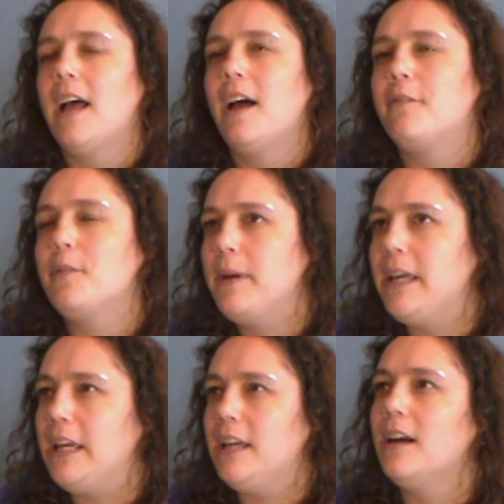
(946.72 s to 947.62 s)
For
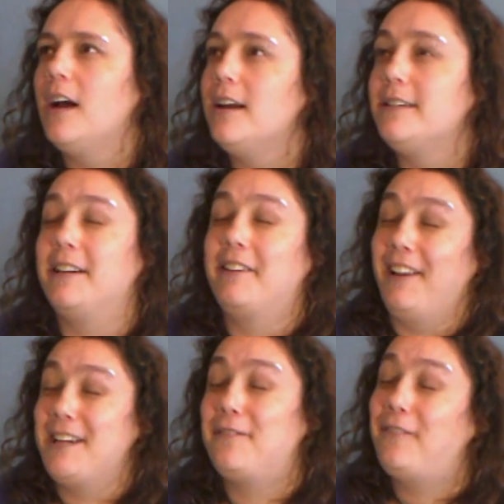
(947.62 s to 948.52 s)
me, I'd
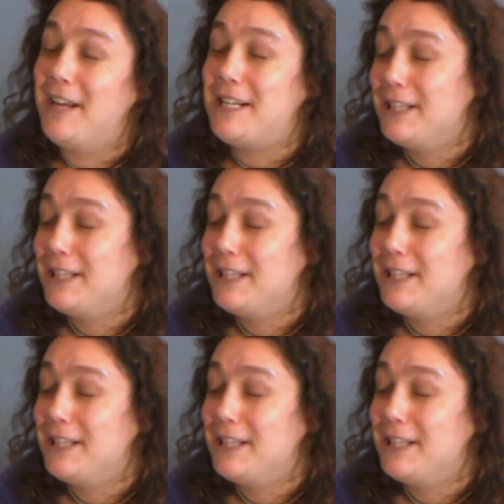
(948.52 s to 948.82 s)
like to finish the